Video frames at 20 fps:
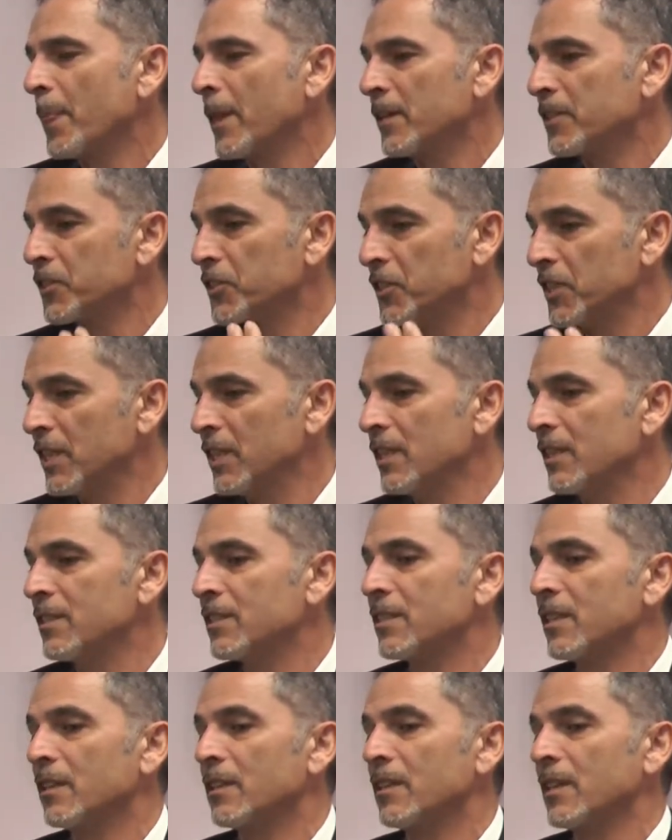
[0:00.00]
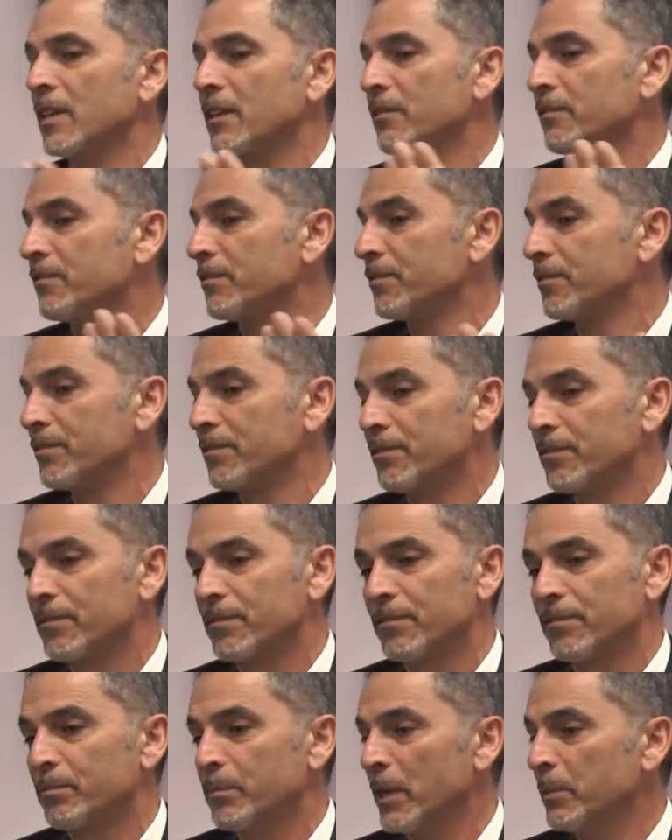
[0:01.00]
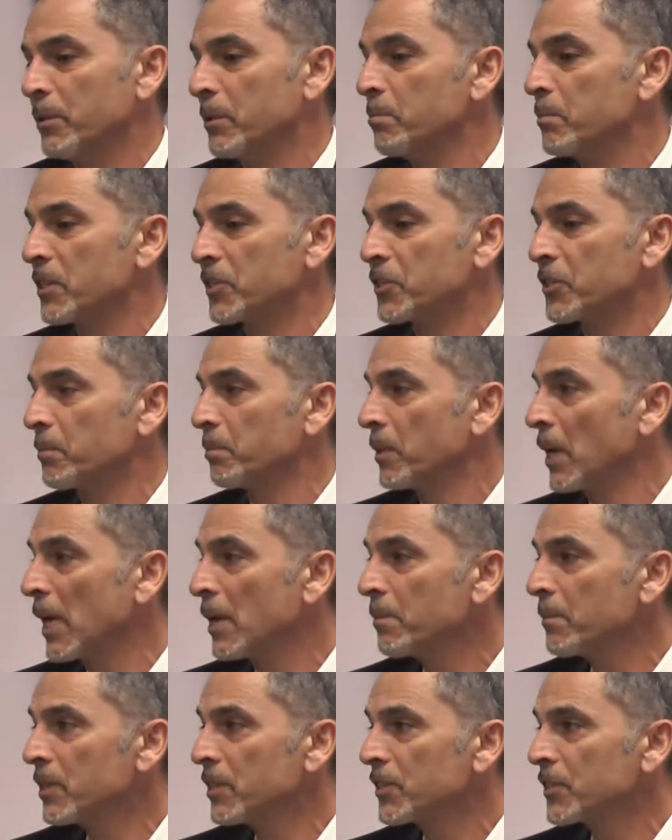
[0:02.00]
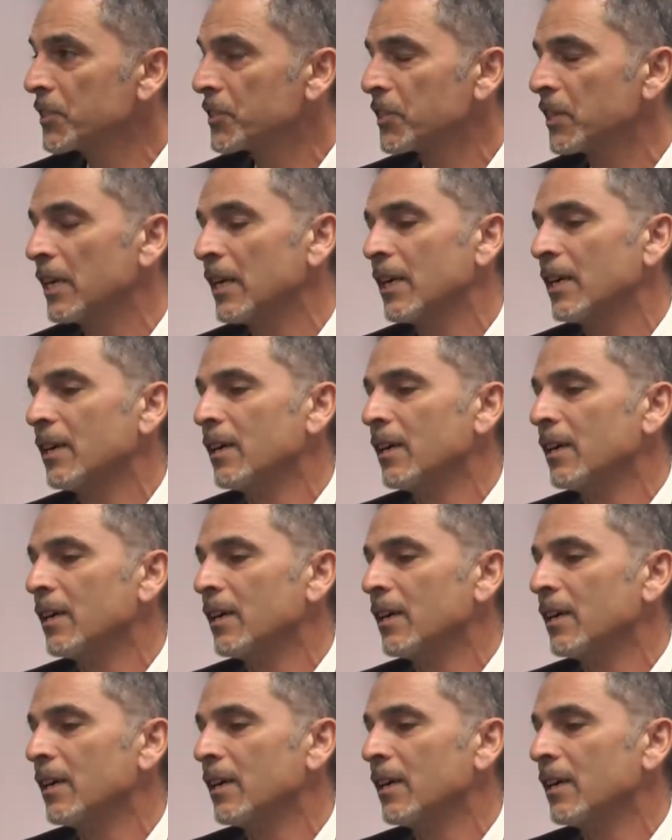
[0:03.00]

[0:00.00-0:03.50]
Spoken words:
and sees that they've maybe missed some payments.